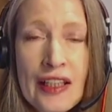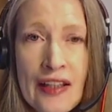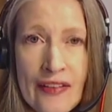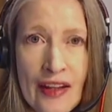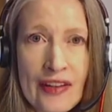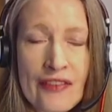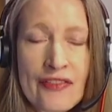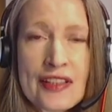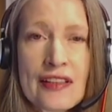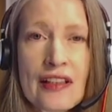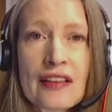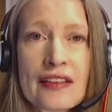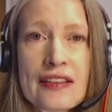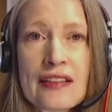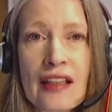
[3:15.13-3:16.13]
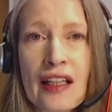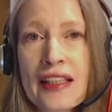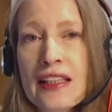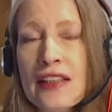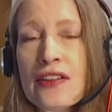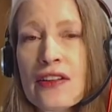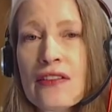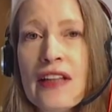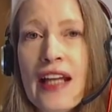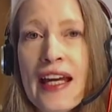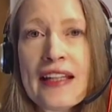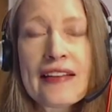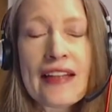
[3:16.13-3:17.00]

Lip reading: that they've started tightening too late.